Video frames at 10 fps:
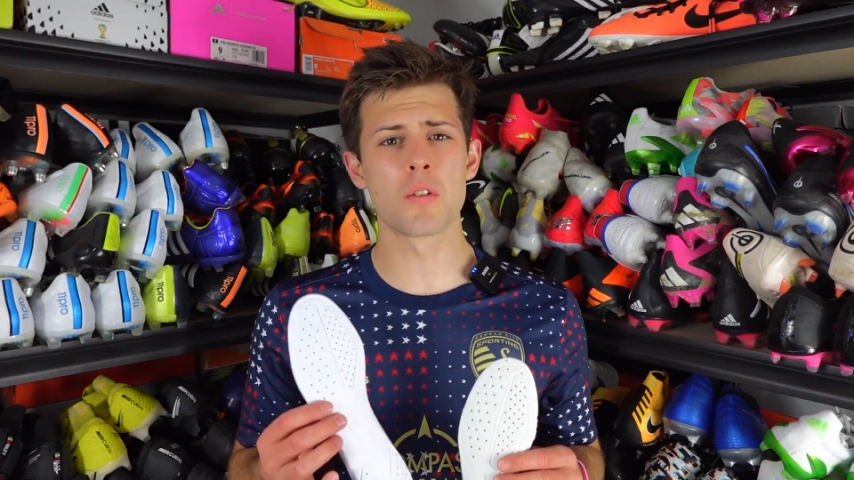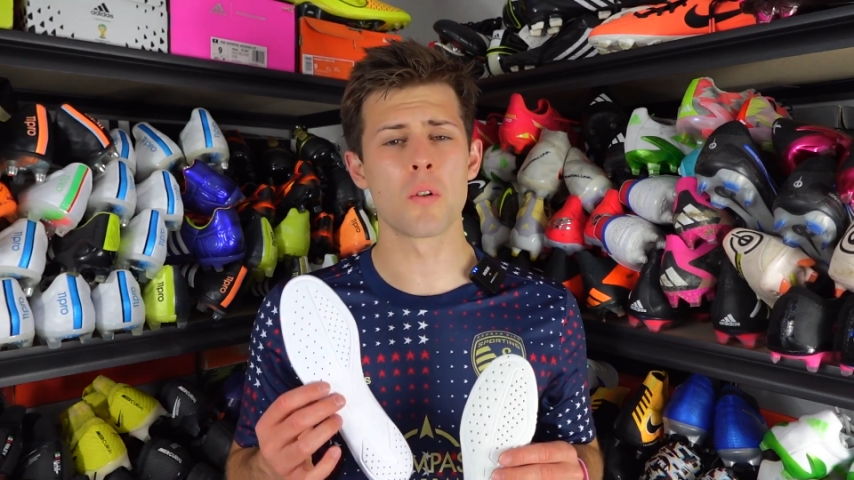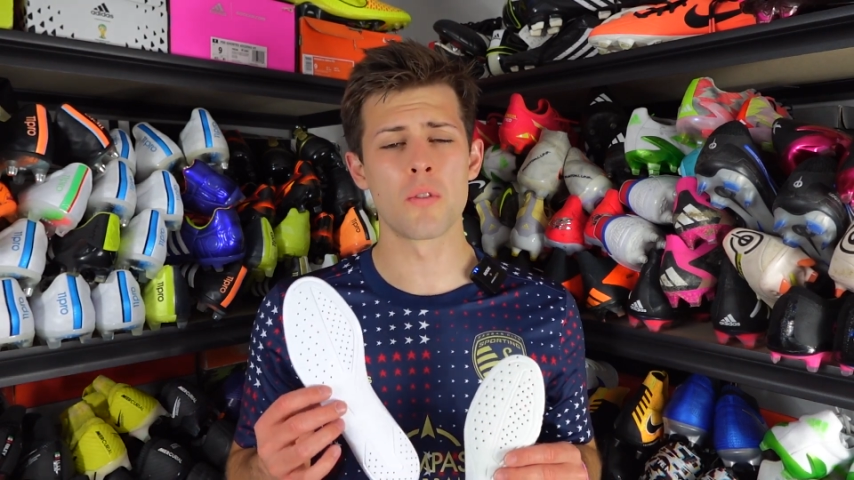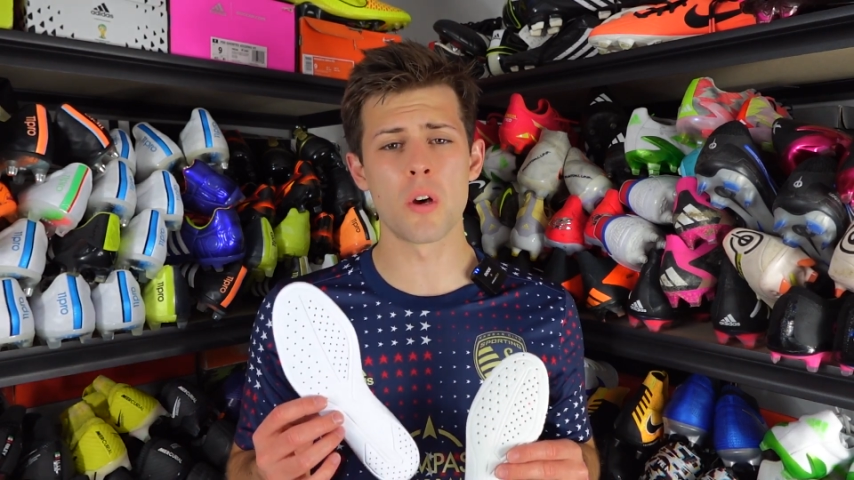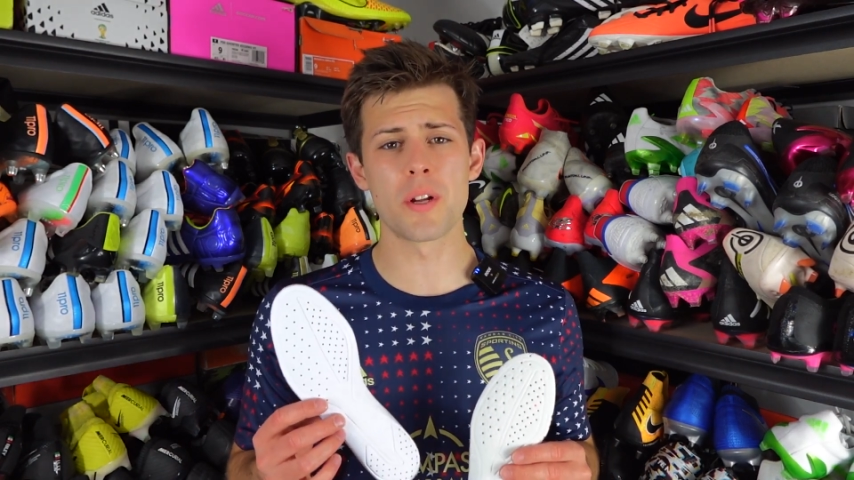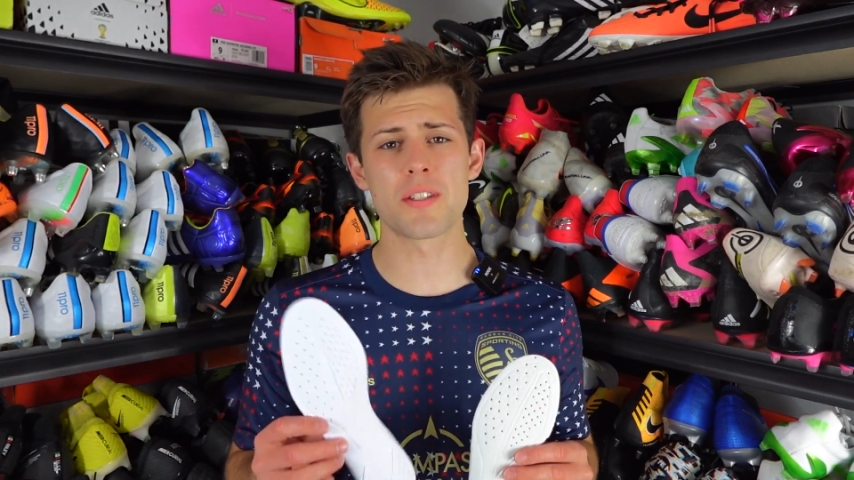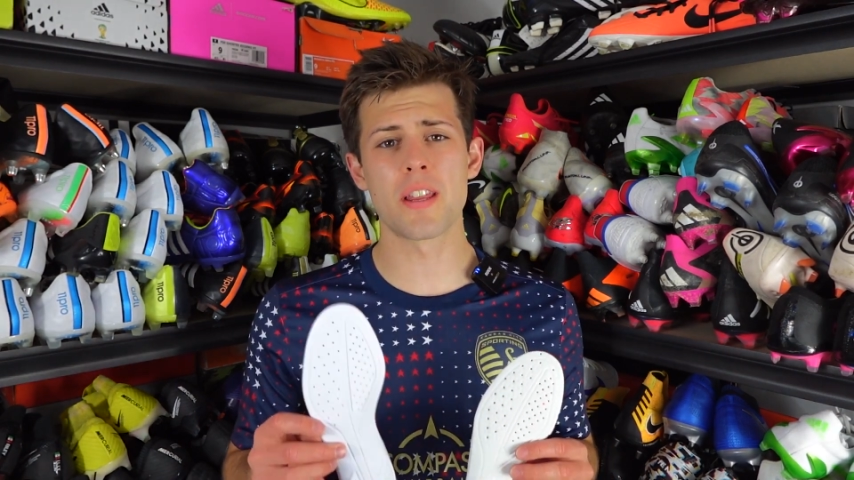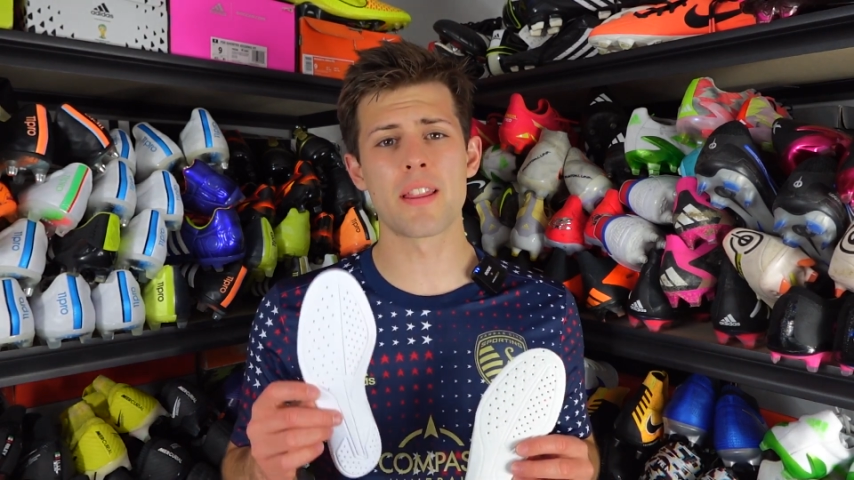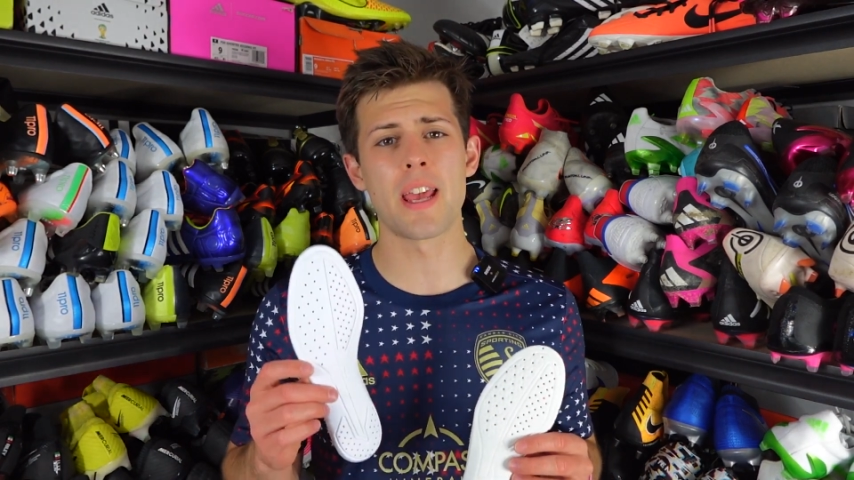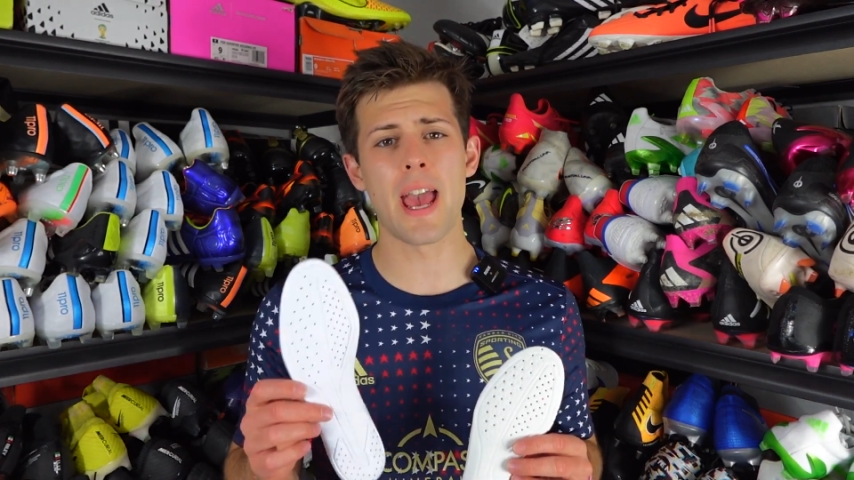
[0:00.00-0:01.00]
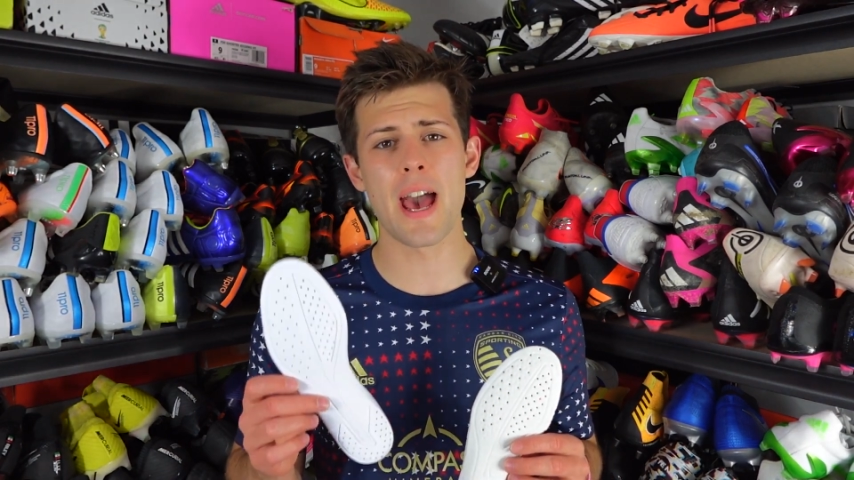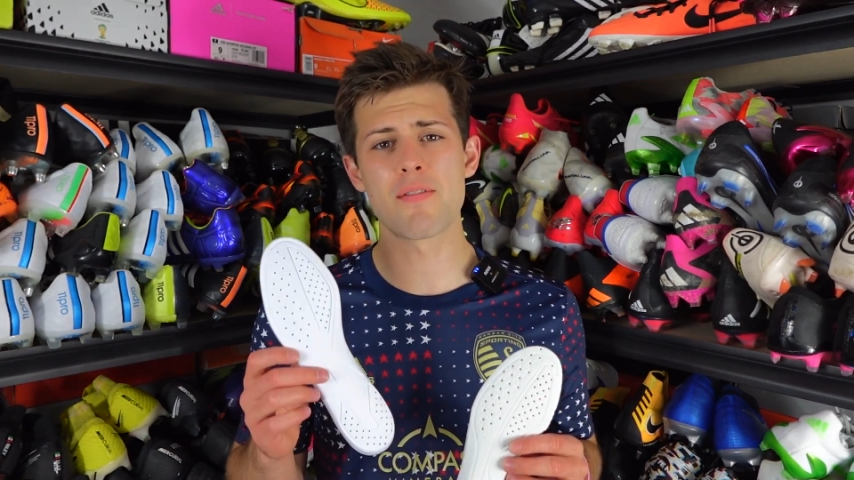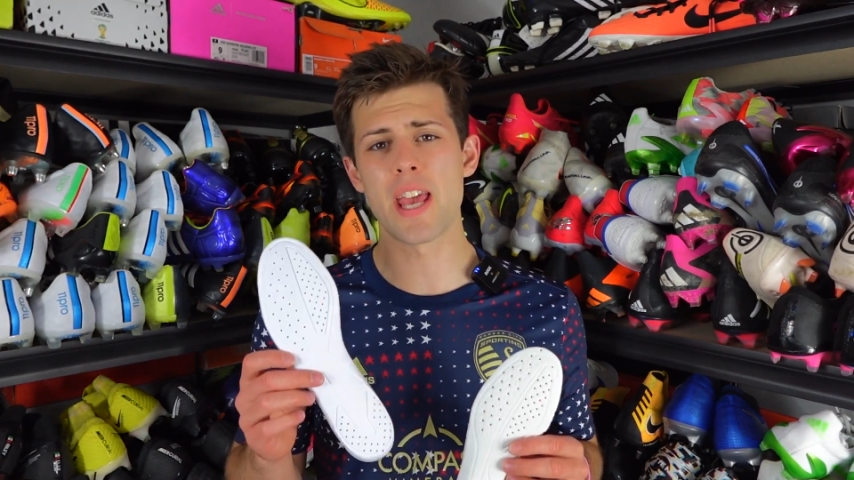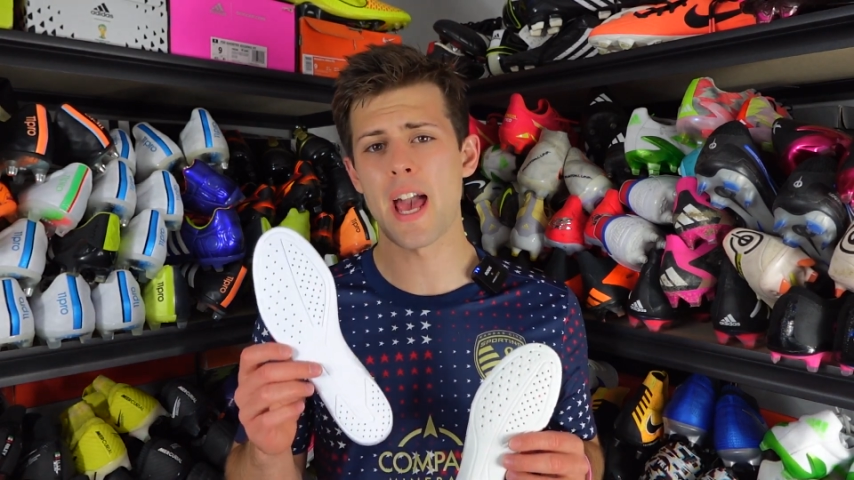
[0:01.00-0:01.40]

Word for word: you'll notice that they have the